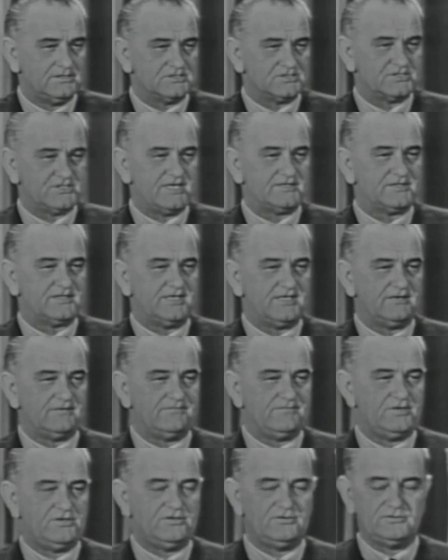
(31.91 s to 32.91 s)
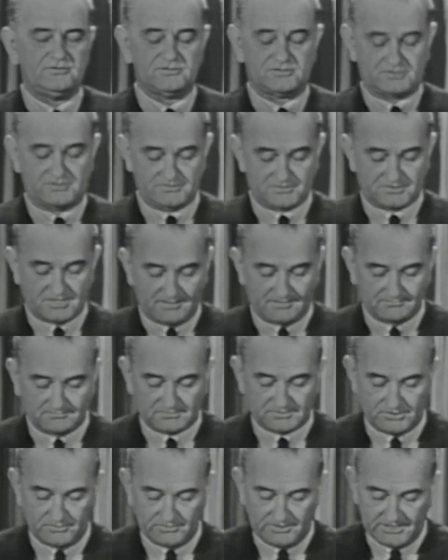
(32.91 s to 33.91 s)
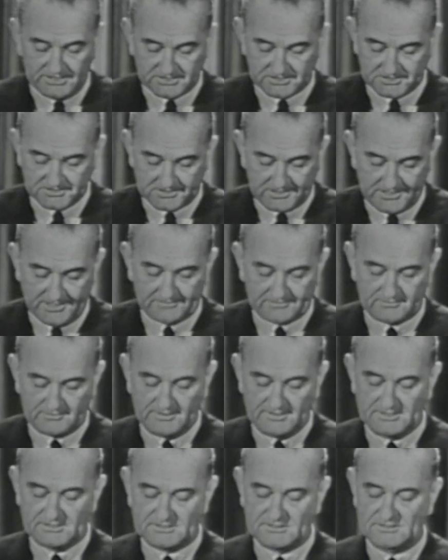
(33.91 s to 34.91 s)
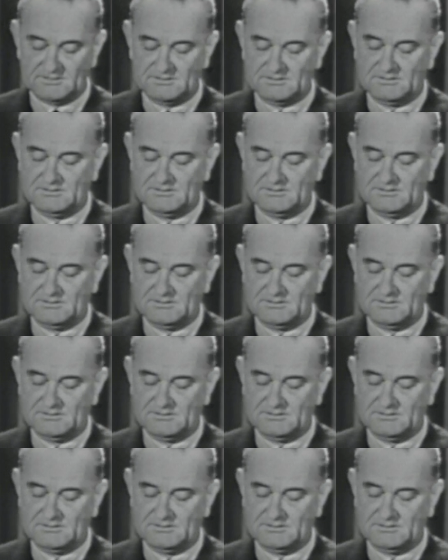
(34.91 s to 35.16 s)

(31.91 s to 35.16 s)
sent their views to some 24 countries